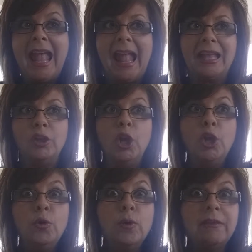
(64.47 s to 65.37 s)
and
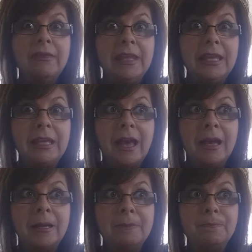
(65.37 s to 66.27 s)
who the
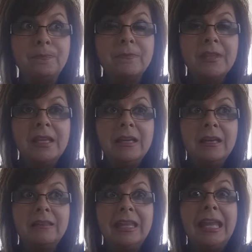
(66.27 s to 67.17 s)

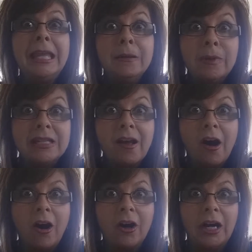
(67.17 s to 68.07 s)
enemies
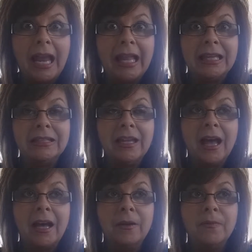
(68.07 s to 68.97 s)
are, and
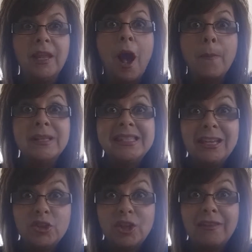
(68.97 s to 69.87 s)
the
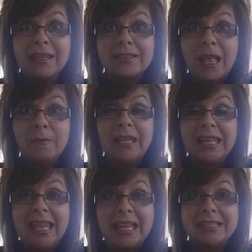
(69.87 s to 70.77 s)
opposition that is coming
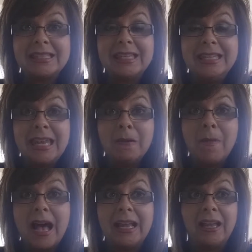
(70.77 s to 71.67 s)
against
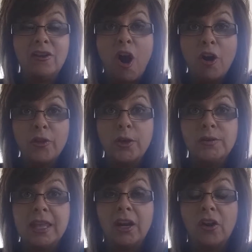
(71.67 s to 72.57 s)
Nehemiah and all
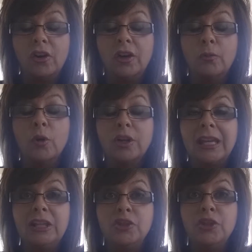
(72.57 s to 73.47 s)
those that are
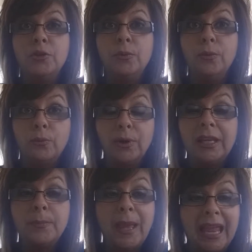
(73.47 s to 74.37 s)
working to
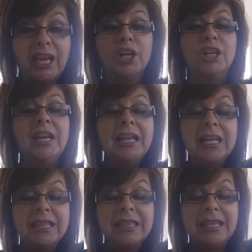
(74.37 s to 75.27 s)
repair
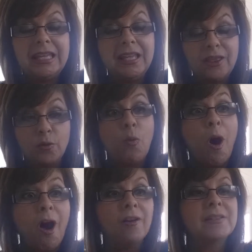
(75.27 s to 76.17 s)
the
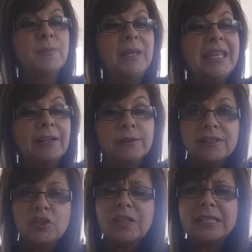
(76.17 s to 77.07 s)
walls. But now,
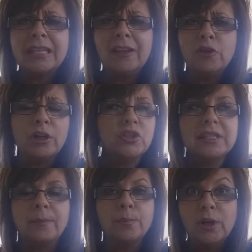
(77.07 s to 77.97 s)
just to give you
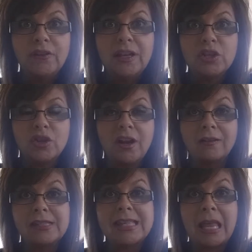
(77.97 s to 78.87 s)
just a brief history
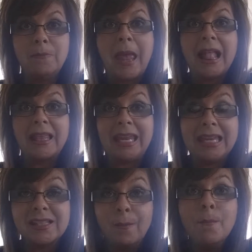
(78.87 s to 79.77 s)
on Sanballat,
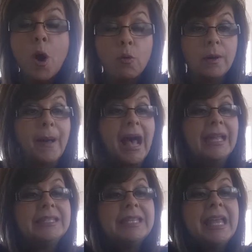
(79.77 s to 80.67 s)
he is a
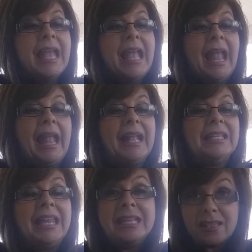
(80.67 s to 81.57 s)
Moabite,
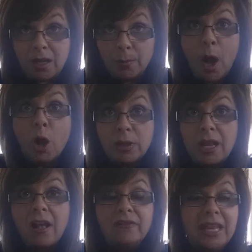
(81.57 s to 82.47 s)
and he is an
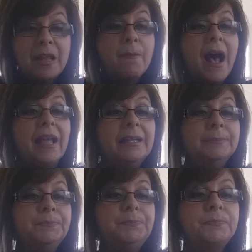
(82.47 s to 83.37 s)
opponent of Nehemiah.